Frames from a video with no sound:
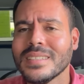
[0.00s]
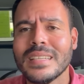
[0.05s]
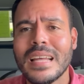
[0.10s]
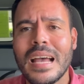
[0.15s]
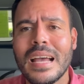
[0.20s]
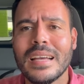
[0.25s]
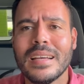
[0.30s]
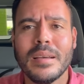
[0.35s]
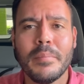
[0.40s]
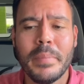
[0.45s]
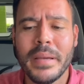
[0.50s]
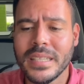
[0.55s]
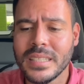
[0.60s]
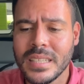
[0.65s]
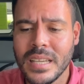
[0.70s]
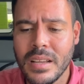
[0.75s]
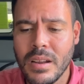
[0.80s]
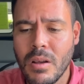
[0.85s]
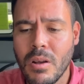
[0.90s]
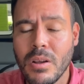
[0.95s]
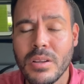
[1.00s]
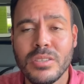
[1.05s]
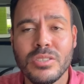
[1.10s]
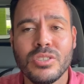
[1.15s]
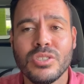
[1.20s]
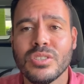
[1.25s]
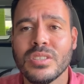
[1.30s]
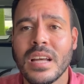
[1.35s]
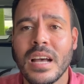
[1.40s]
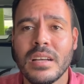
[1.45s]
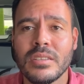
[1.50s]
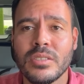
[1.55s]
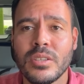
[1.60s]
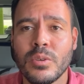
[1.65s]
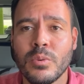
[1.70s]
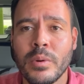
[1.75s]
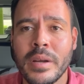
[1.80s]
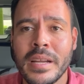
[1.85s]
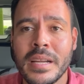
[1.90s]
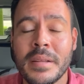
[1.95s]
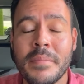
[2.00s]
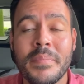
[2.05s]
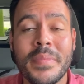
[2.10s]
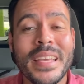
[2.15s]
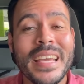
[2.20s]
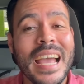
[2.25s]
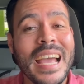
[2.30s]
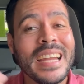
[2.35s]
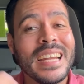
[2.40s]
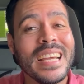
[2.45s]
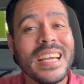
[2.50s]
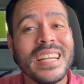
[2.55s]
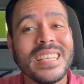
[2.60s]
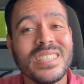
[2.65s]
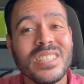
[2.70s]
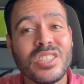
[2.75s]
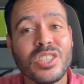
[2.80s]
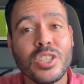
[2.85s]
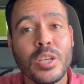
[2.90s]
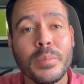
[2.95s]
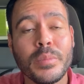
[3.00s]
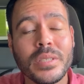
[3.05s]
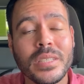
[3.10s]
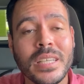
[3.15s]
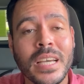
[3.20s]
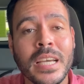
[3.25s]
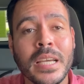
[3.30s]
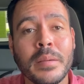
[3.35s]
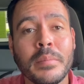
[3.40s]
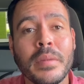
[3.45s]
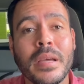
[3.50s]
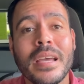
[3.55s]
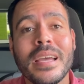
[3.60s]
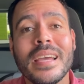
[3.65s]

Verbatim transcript: not busy at all and you're just out there waiting and it is the summertime